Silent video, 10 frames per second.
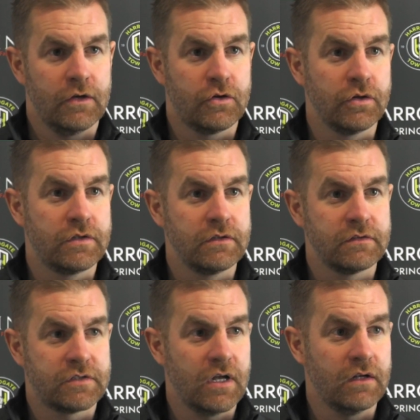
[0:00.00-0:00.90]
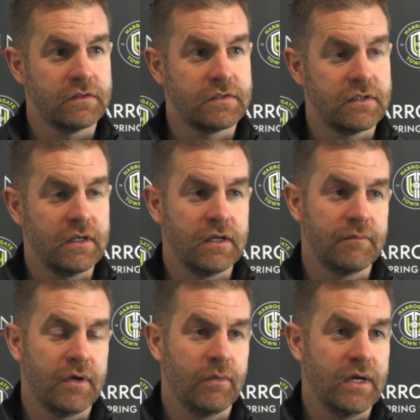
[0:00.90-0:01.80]
good start
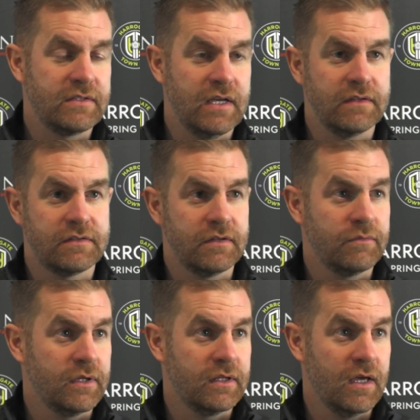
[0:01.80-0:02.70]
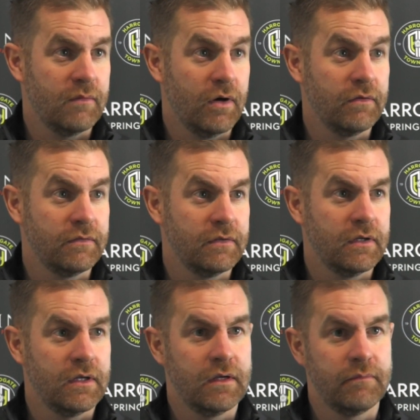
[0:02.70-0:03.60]
away at Exeter when he came on,
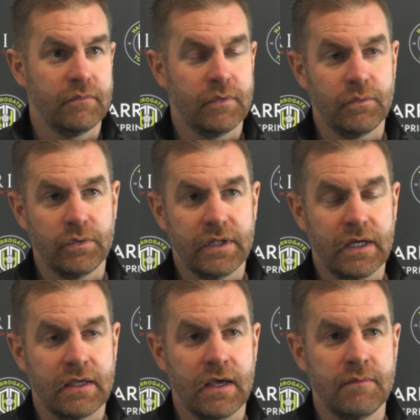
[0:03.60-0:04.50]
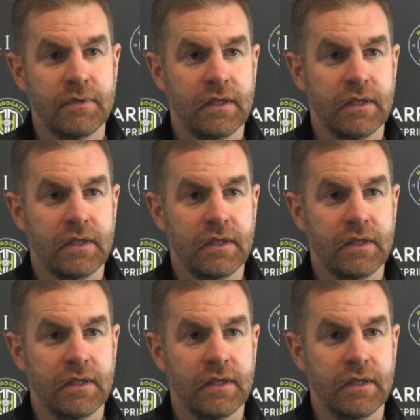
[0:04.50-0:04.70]
when we won that game.